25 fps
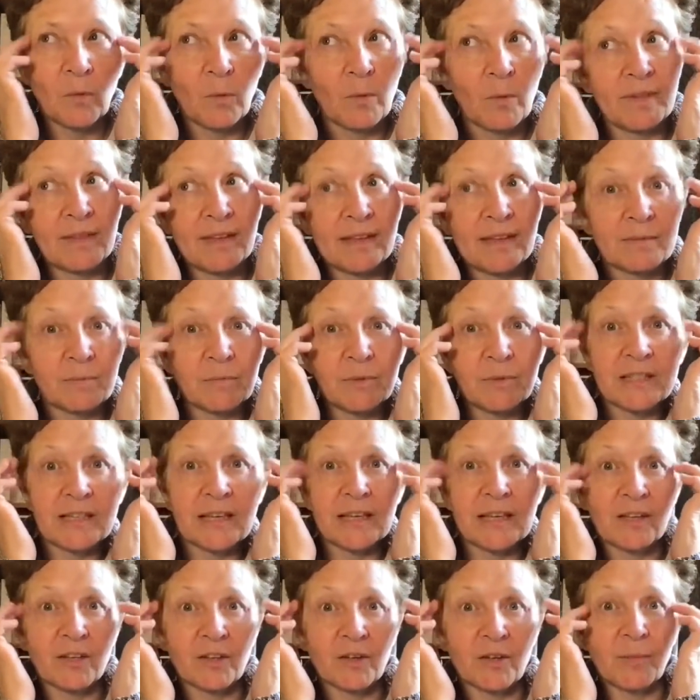when this
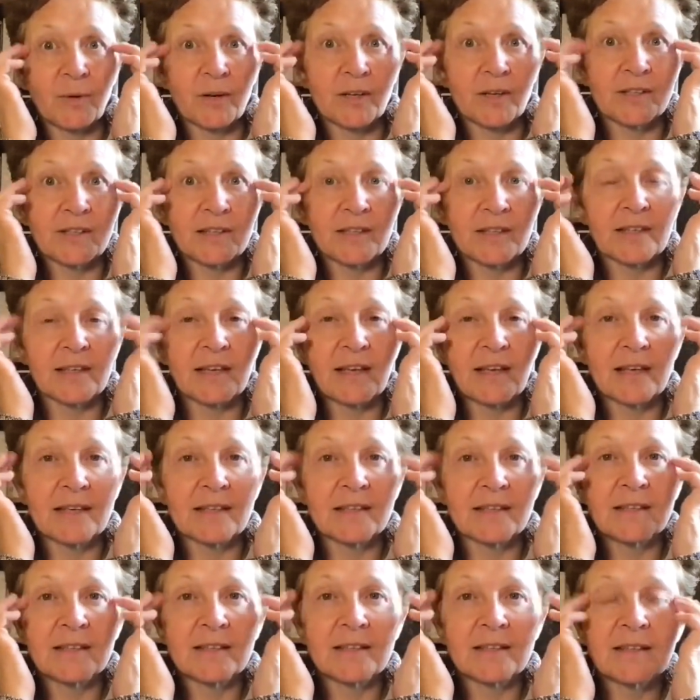particular person
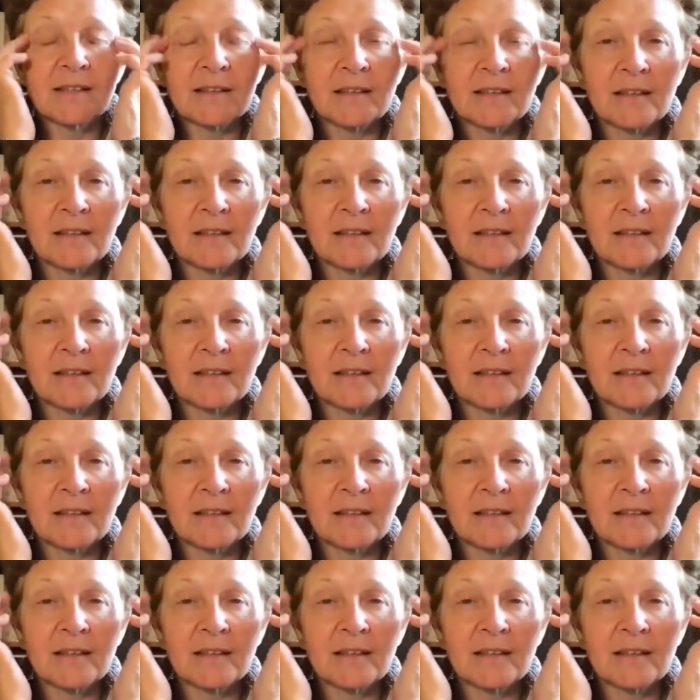gets